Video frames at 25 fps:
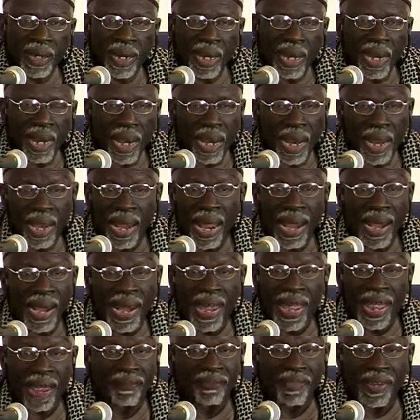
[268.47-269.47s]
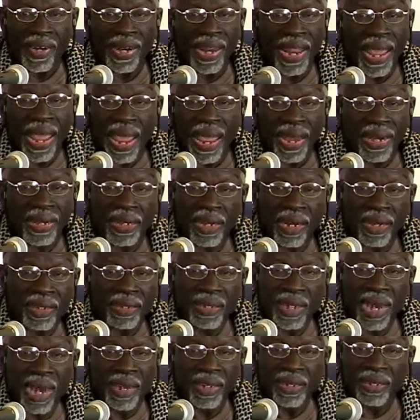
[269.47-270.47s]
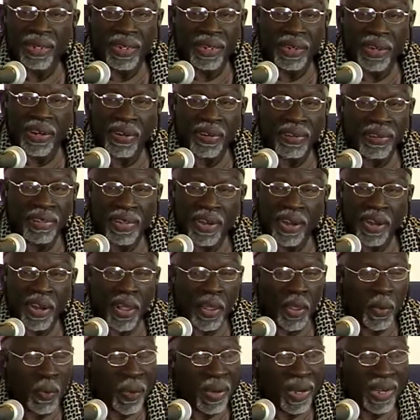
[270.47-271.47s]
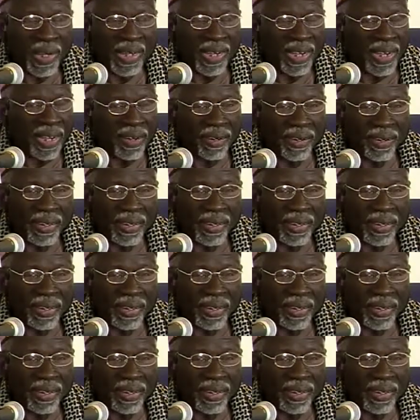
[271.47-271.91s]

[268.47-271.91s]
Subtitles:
And I laughed at that, because I said, here's another one,